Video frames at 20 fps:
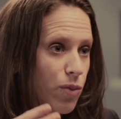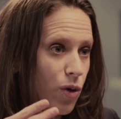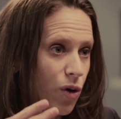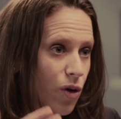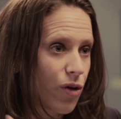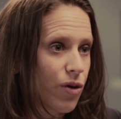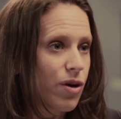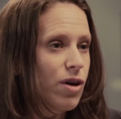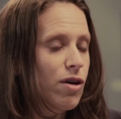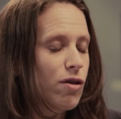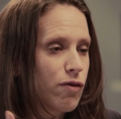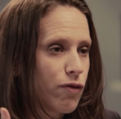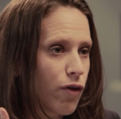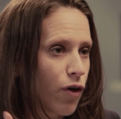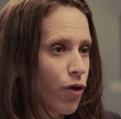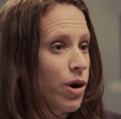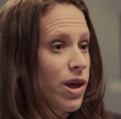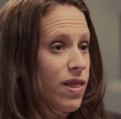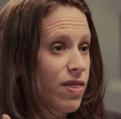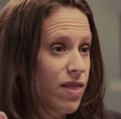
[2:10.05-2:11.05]
and more
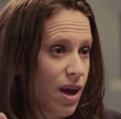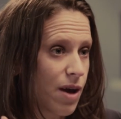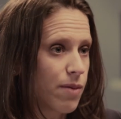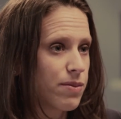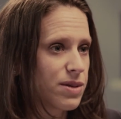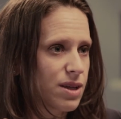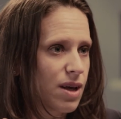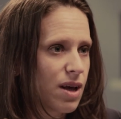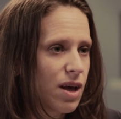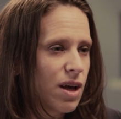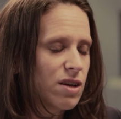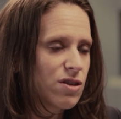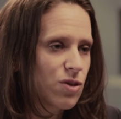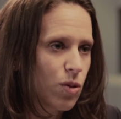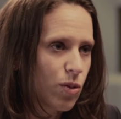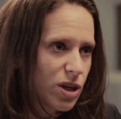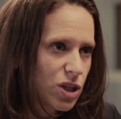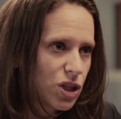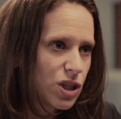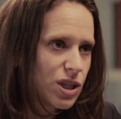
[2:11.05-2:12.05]
foreign debt.
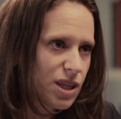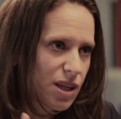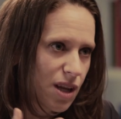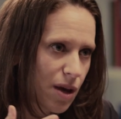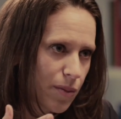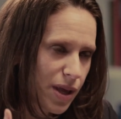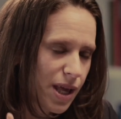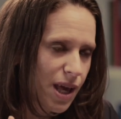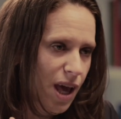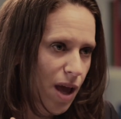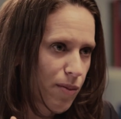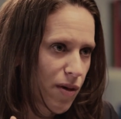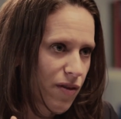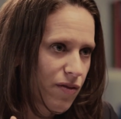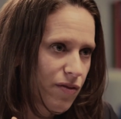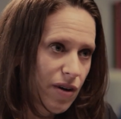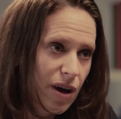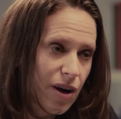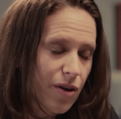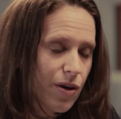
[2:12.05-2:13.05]
So Argentina became
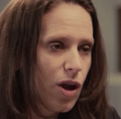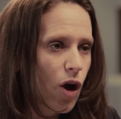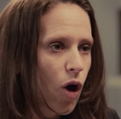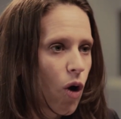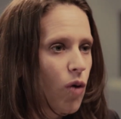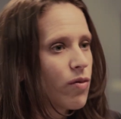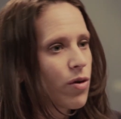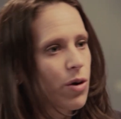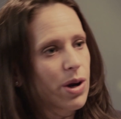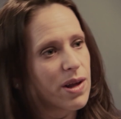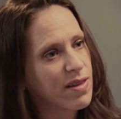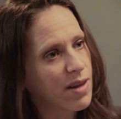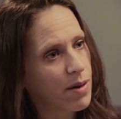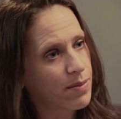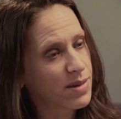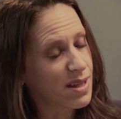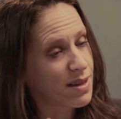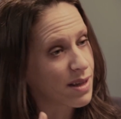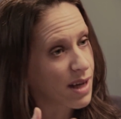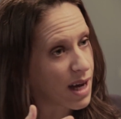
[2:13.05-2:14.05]
a very
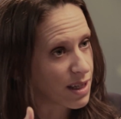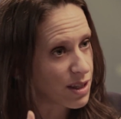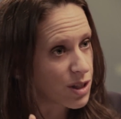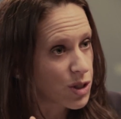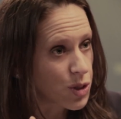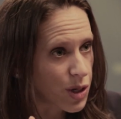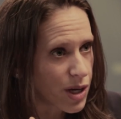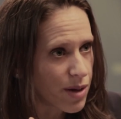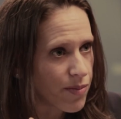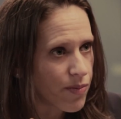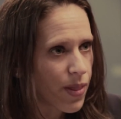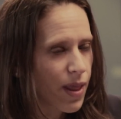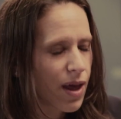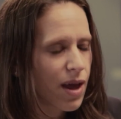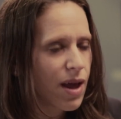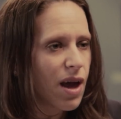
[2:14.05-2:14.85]
over-indebted country.